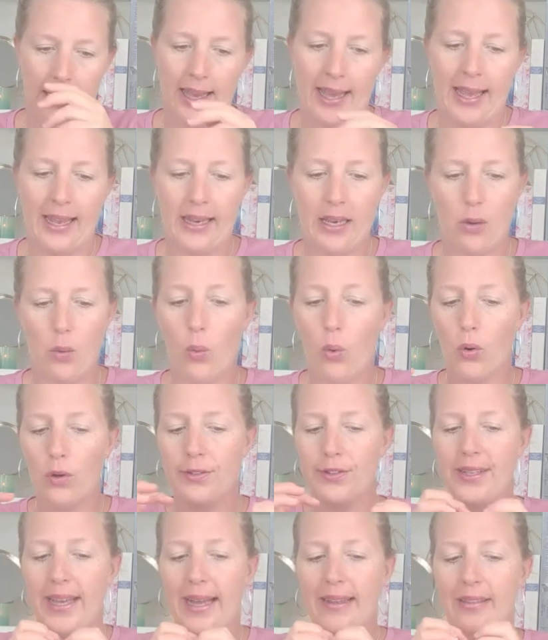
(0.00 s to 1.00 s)
And all
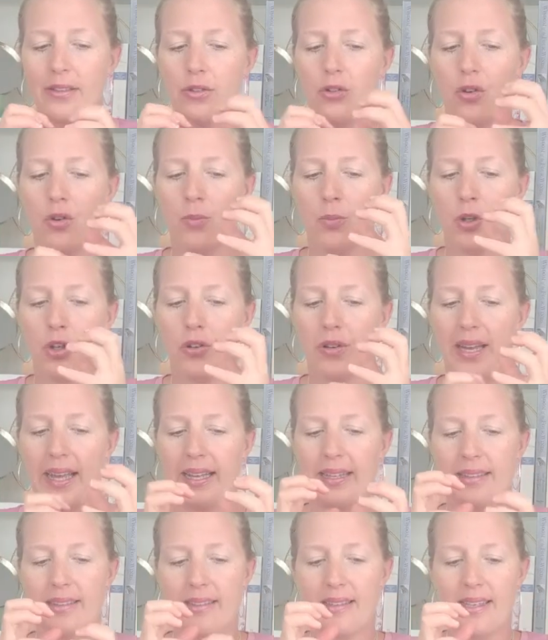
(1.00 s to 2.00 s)
the atom
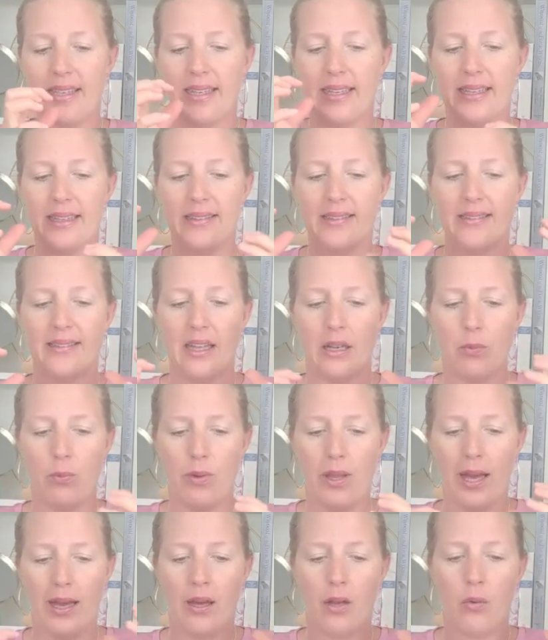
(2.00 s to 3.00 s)
connecting is that
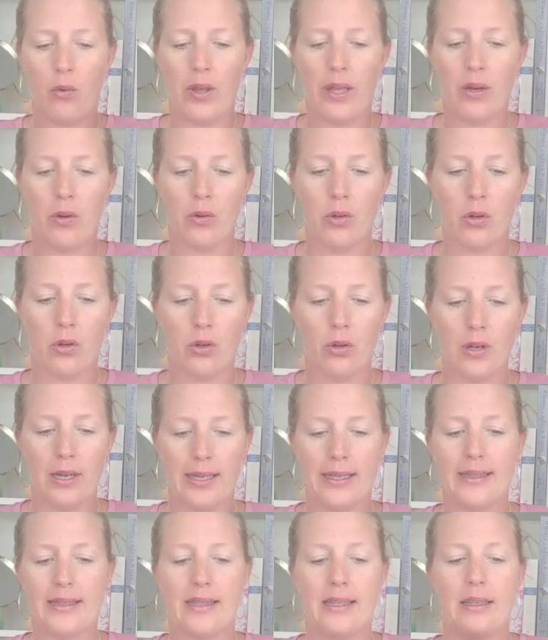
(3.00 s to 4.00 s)
we are going on a
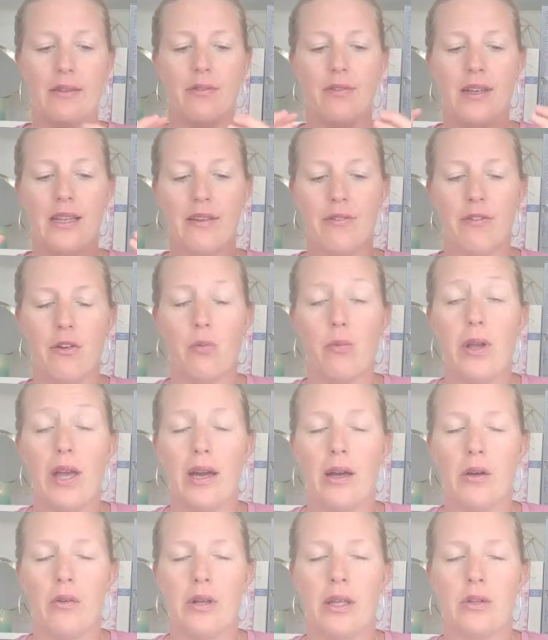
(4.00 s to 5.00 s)
collective level, we
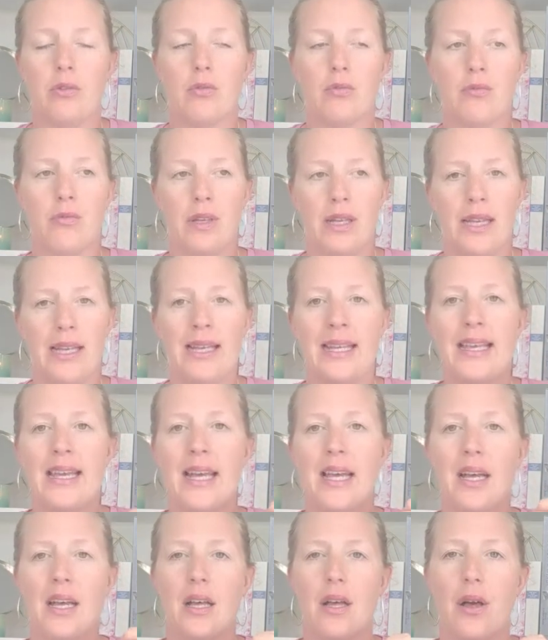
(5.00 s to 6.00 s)
are going to
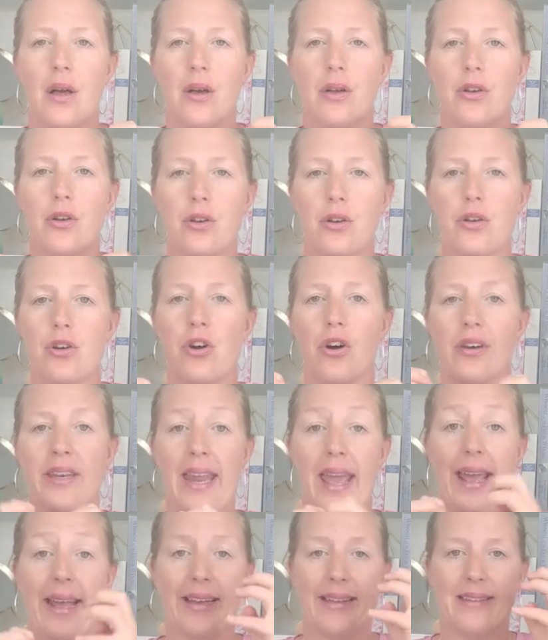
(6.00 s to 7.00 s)
really
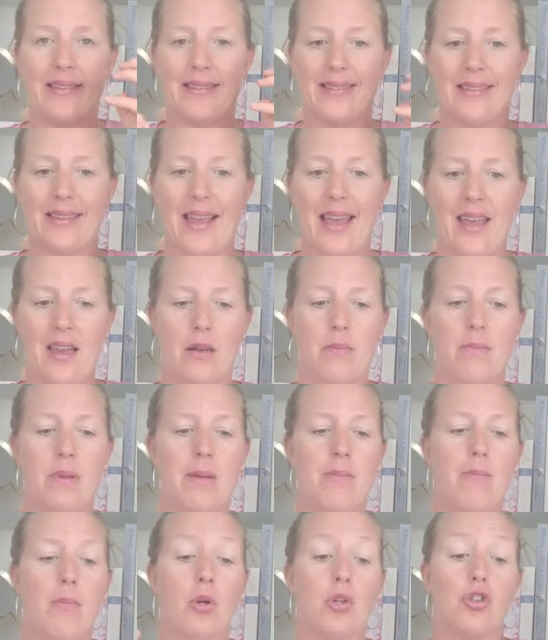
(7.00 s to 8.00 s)
connect and
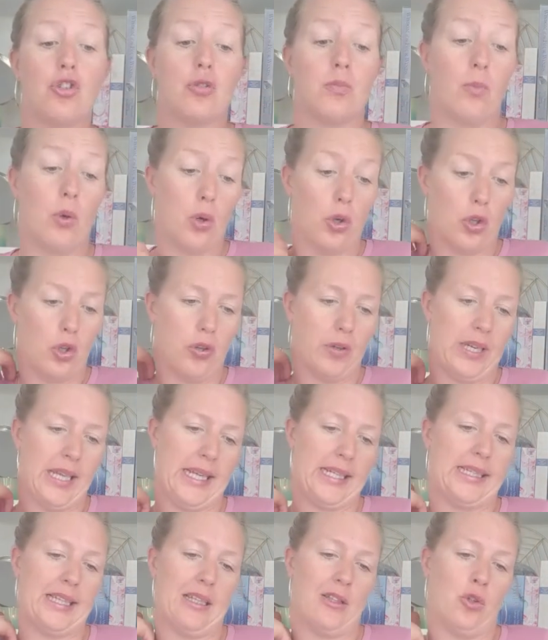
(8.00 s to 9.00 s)
be much more
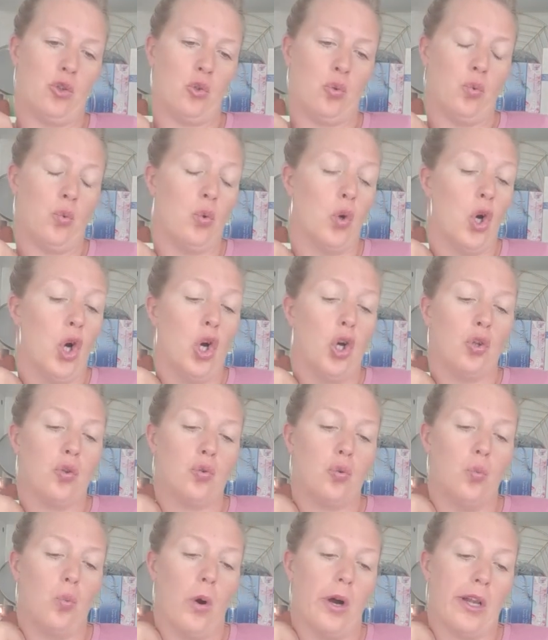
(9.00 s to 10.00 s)
connected to
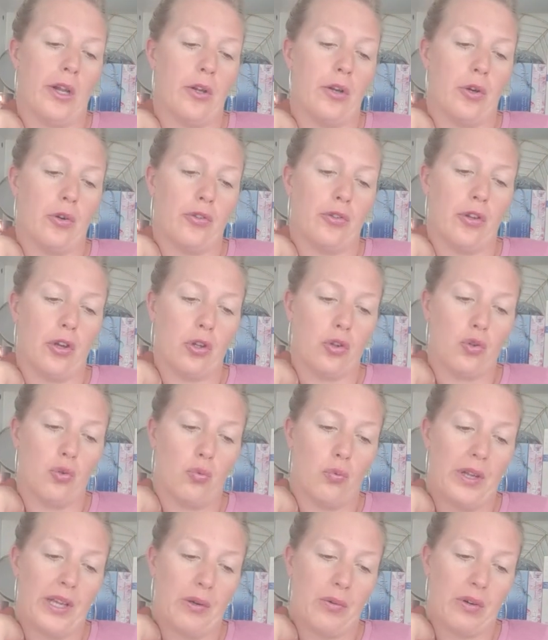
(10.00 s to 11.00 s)
one another, to
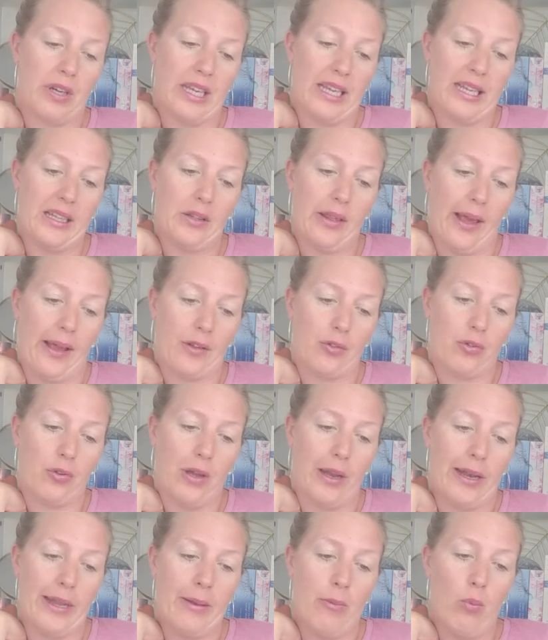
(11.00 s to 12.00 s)
recreate
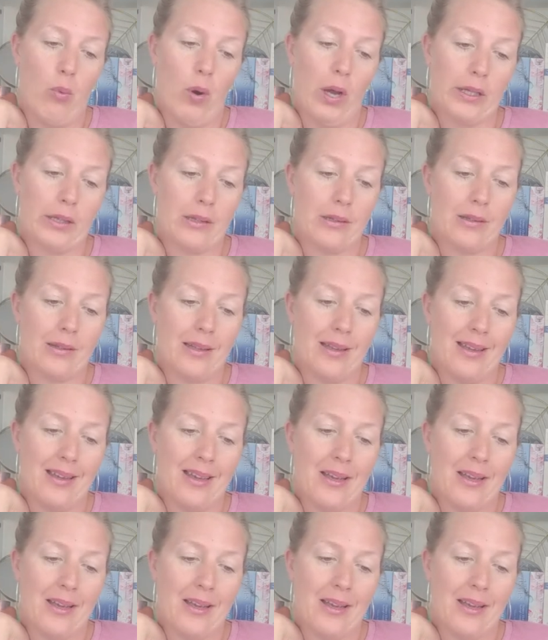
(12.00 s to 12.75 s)
actually what